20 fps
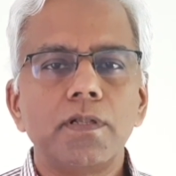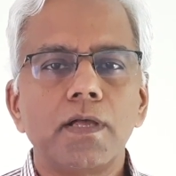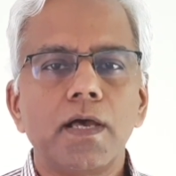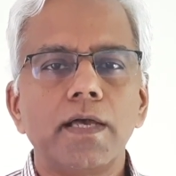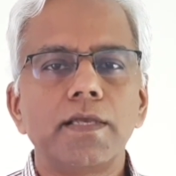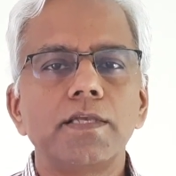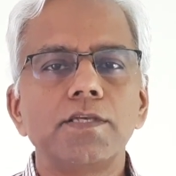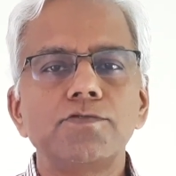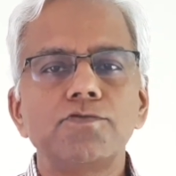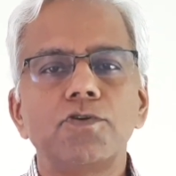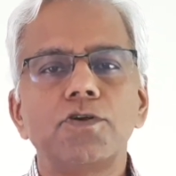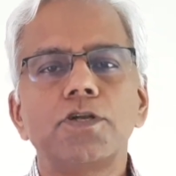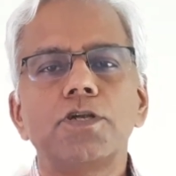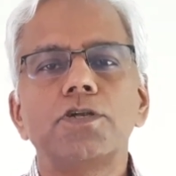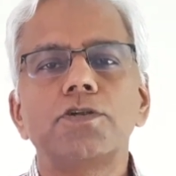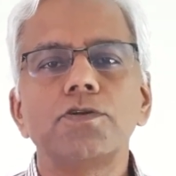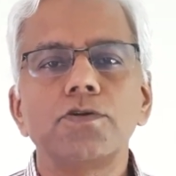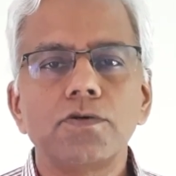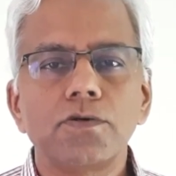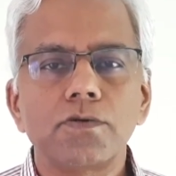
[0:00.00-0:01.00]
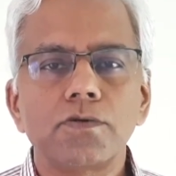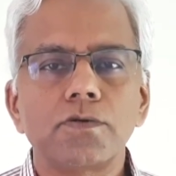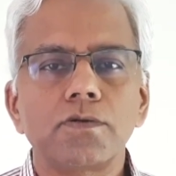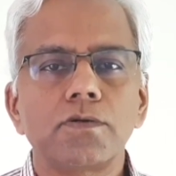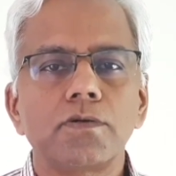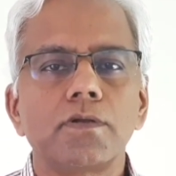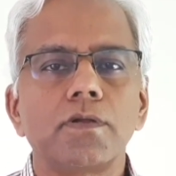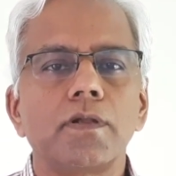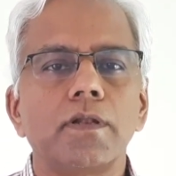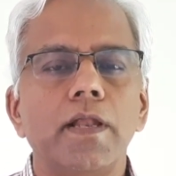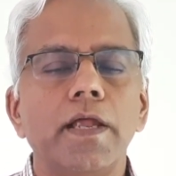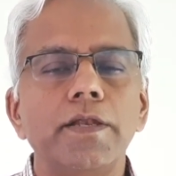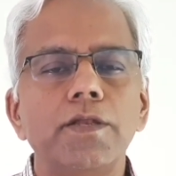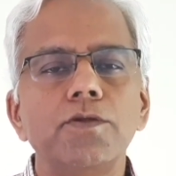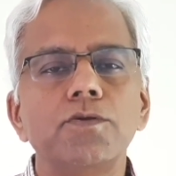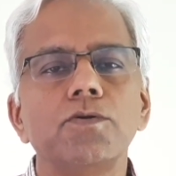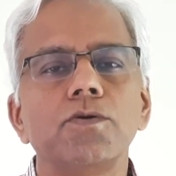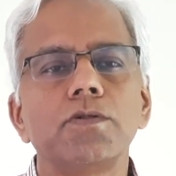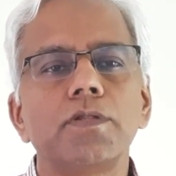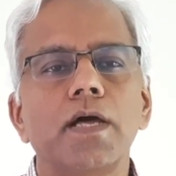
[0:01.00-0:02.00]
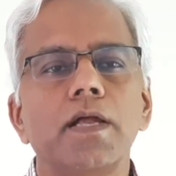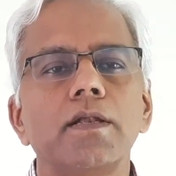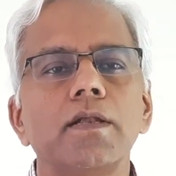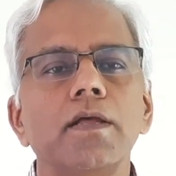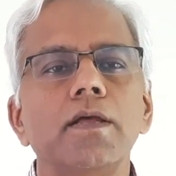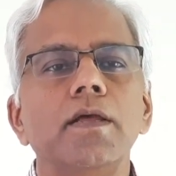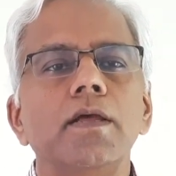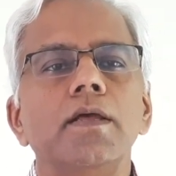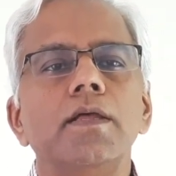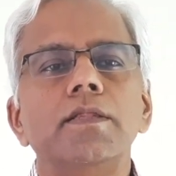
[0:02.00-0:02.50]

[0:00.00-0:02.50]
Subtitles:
I just wanted to let you know that